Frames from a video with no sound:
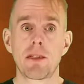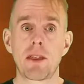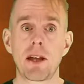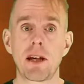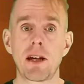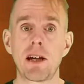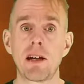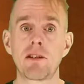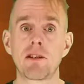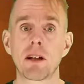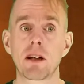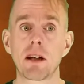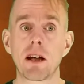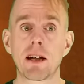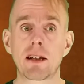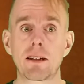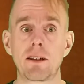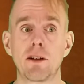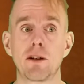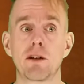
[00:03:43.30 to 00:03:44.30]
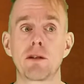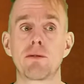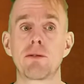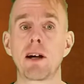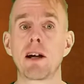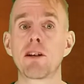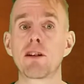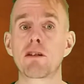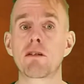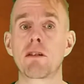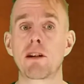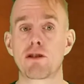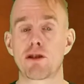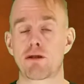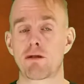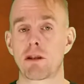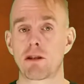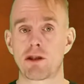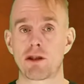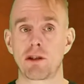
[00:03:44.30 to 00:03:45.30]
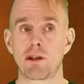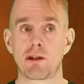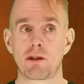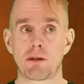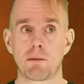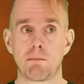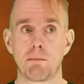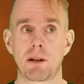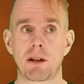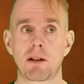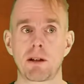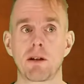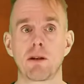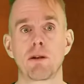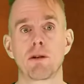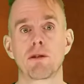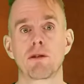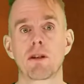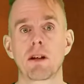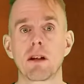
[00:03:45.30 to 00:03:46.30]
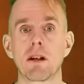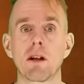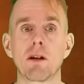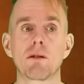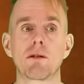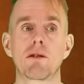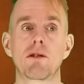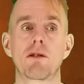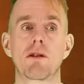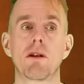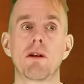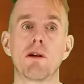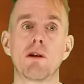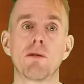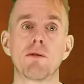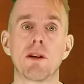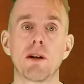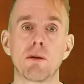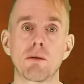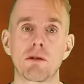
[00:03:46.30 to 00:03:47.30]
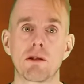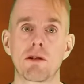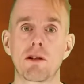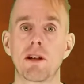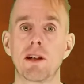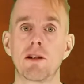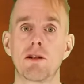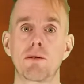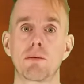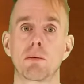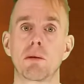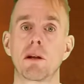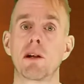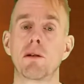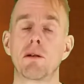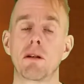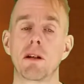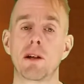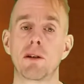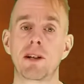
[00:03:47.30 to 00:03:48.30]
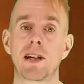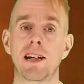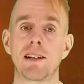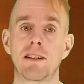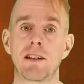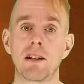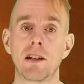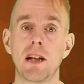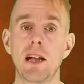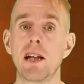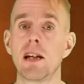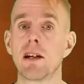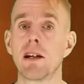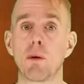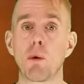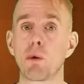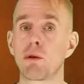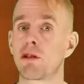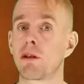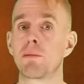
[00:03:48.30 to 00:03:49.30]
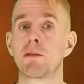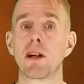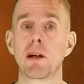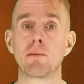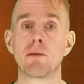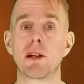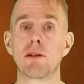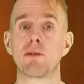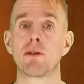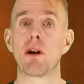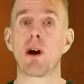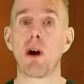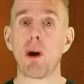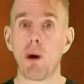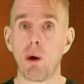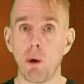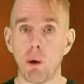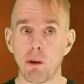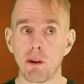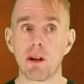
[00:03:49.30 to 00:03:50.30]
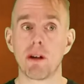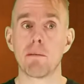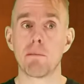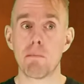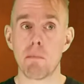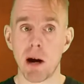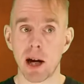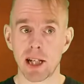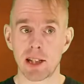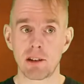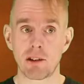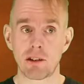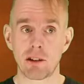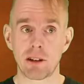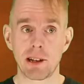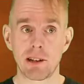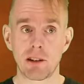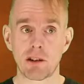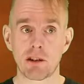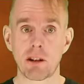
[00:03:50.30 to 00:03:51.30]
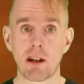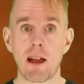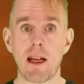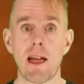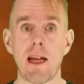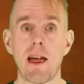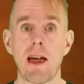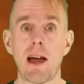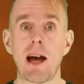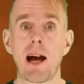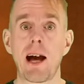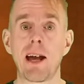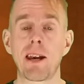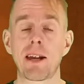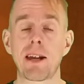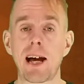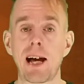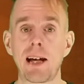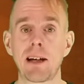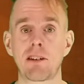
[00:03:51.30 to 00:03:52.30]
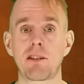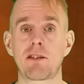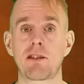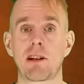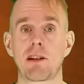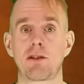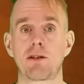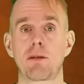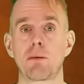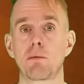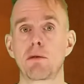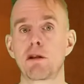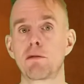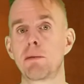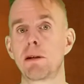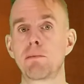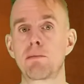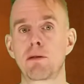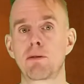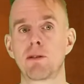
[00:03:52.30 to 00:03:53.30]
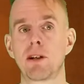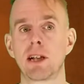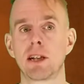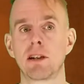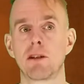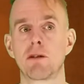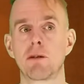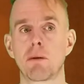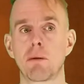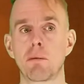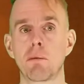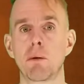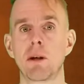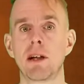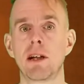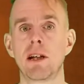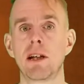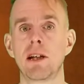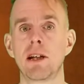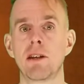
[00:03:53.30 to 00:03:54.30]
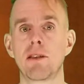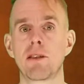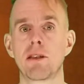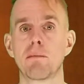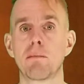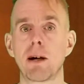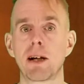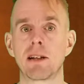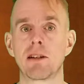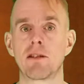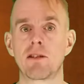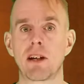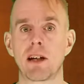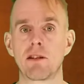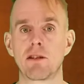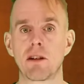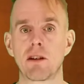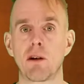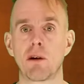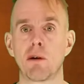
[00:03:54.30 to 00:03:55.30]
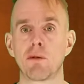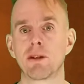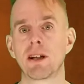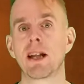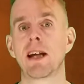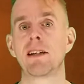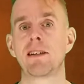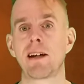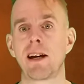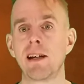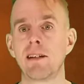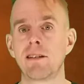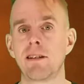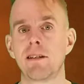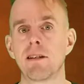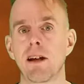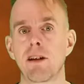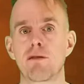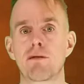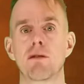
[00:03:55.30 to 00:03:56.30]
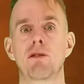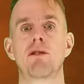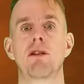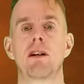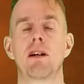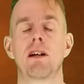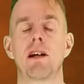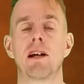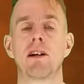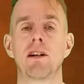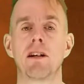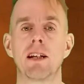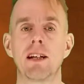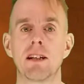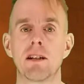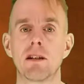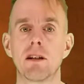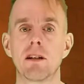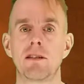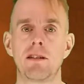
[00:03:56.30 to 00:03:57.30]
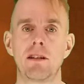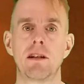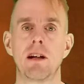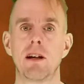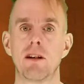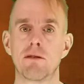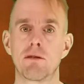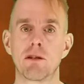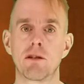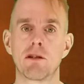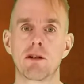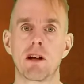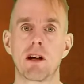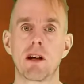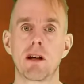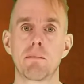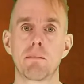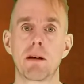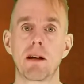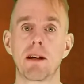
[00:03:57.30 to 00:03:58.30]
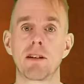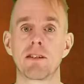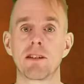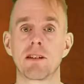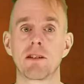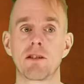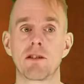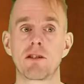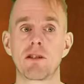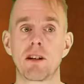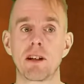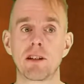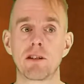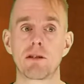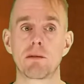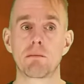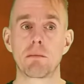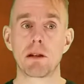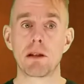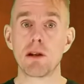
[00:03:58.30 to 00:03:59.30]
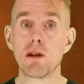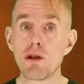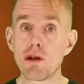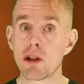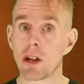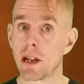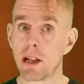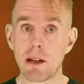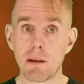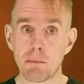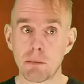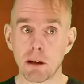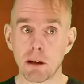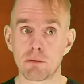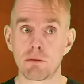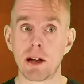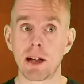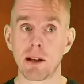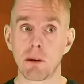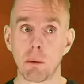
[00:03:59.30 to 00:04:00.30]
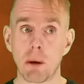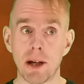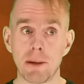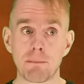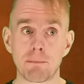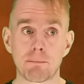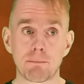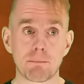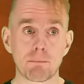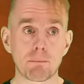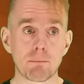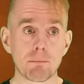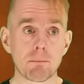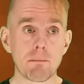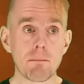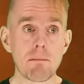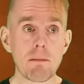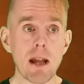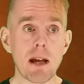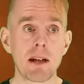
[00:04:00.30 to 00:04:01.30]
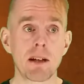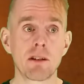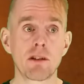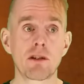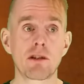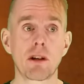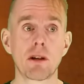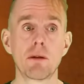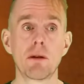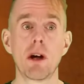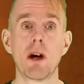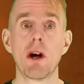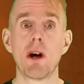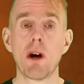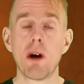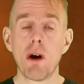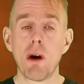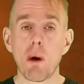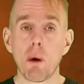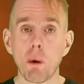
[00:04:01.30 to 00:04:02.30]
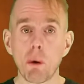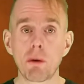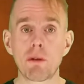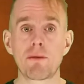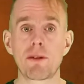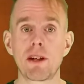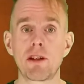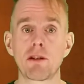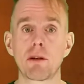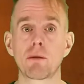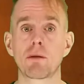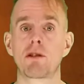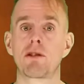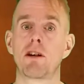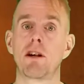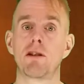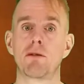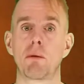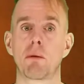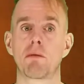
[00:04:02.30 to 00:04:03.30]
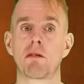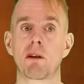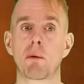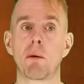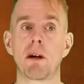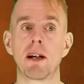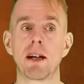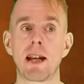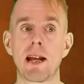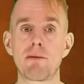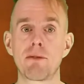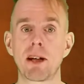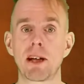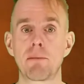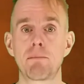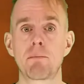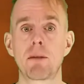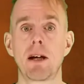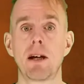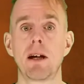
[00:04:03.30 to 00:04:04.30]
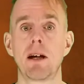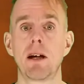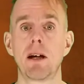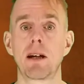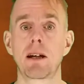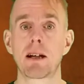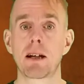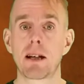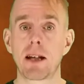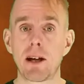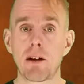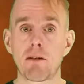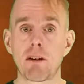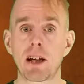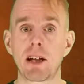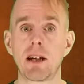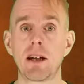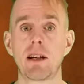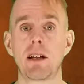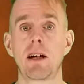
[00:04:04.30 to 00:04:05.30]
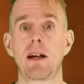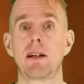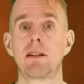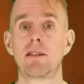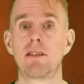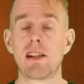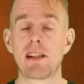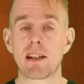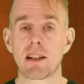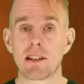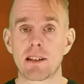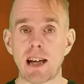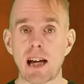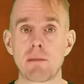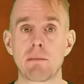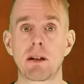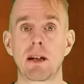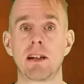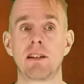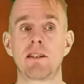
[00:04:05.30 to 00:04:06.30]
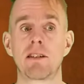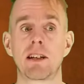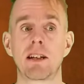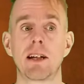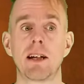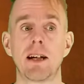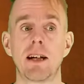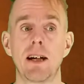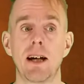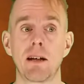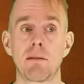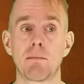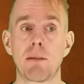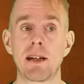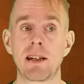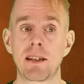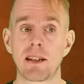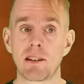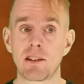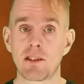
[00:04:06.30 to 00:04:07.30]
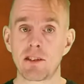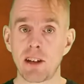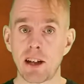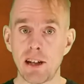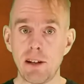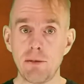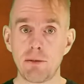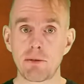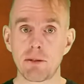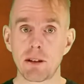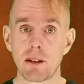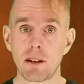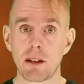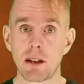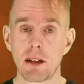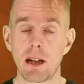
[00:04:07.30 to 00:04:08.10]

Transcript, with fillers: There's a likelihood of underground structures, because lots of old sites were located near or sometimes even on mine sites, and access would have been provided with the mindset of a late eighteen hundreds and early nineteen hundreds plant and site, usually railway. And so all of these old sites will require levelling, clearing, decontaminating and making safe,